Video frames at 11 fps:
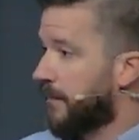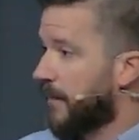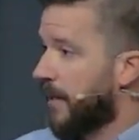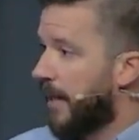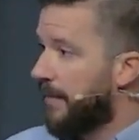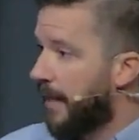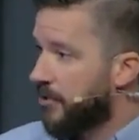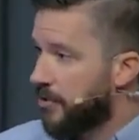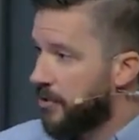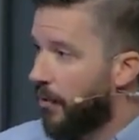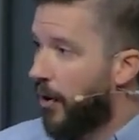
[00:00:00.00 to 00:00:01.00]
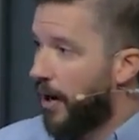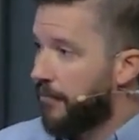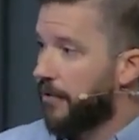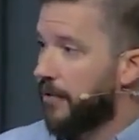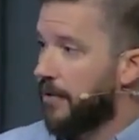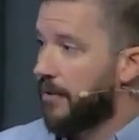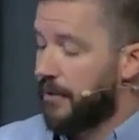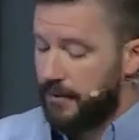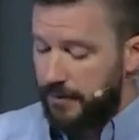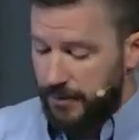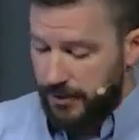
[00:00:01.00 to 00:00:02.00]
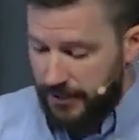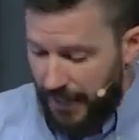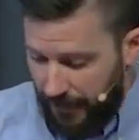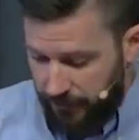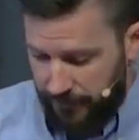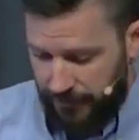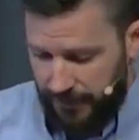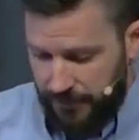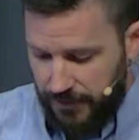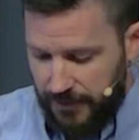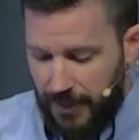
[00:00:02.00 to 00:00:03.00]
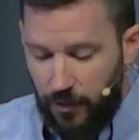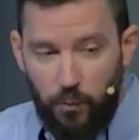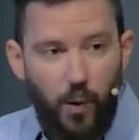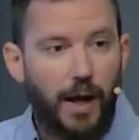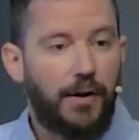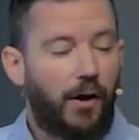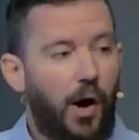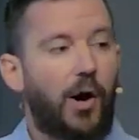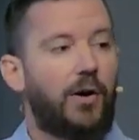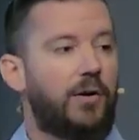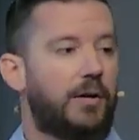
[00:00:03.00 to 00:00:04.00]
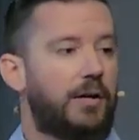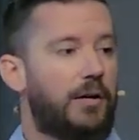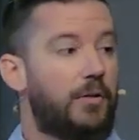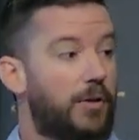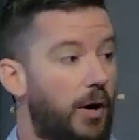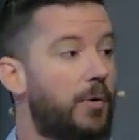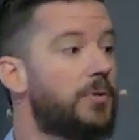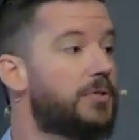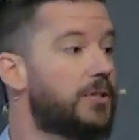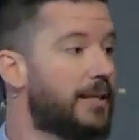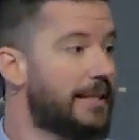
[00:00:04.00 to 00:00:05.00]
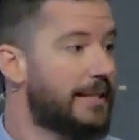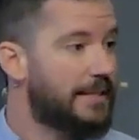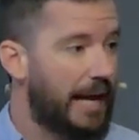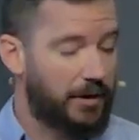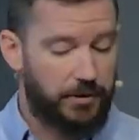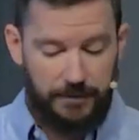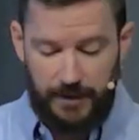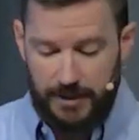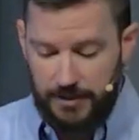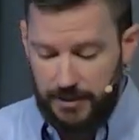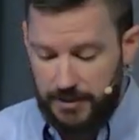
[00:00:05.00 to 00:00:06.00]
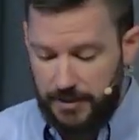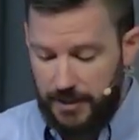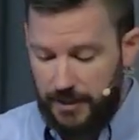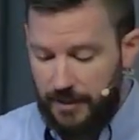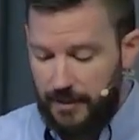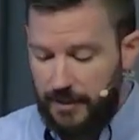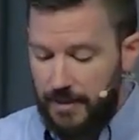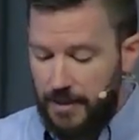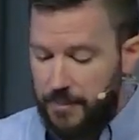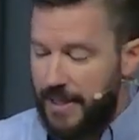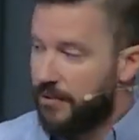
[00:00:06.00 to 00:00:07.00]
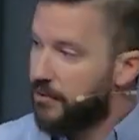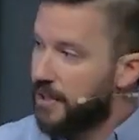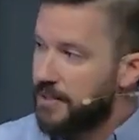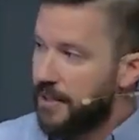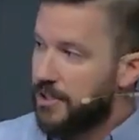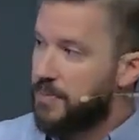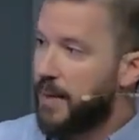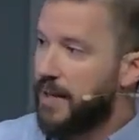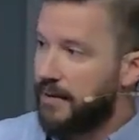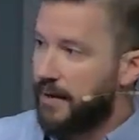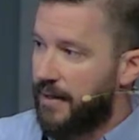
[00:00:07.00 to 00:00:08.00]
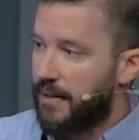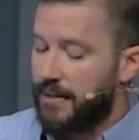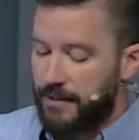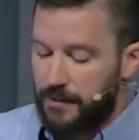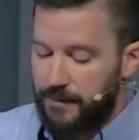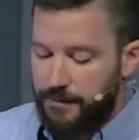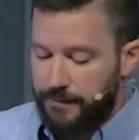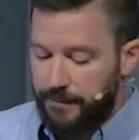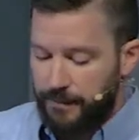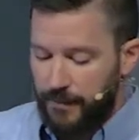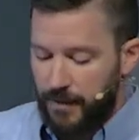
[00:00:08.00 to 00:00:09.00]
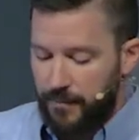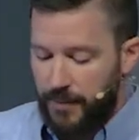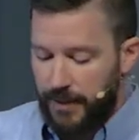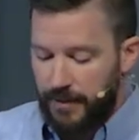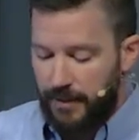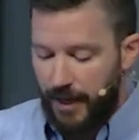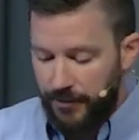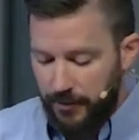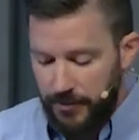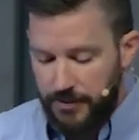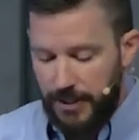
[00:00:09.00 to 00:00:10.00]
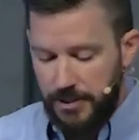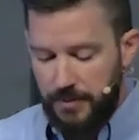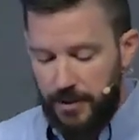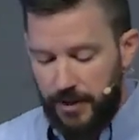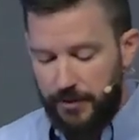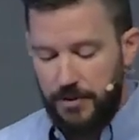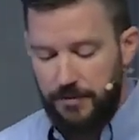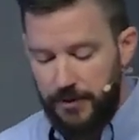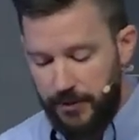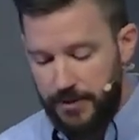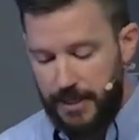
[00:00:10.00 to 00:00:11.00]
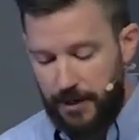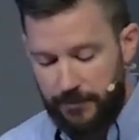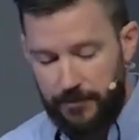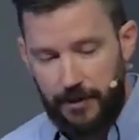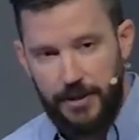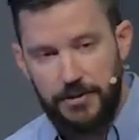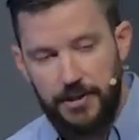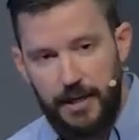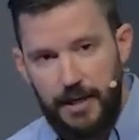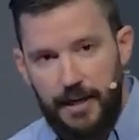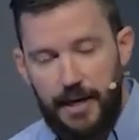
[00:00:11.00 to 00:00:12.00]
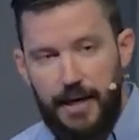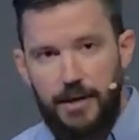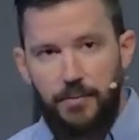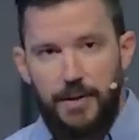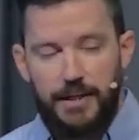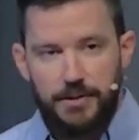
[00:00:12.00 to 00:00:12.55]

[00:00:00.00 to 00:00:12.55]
and that's to offer sacrifices. Now, what are those sacrifices? Peter doesn't expand on it here, but other New Testament authors fill this out for us, and we can